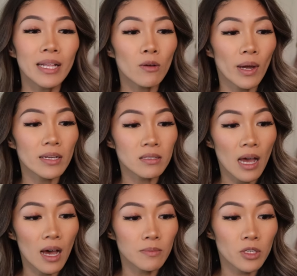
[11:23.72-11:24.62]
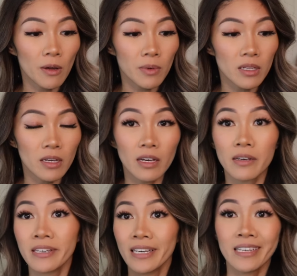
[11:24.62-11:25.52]
anyways, um, so I'm
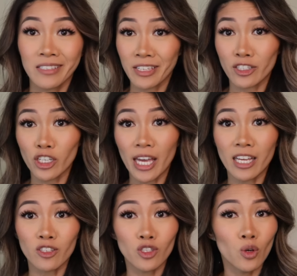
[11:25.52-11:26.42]
gonna get changed,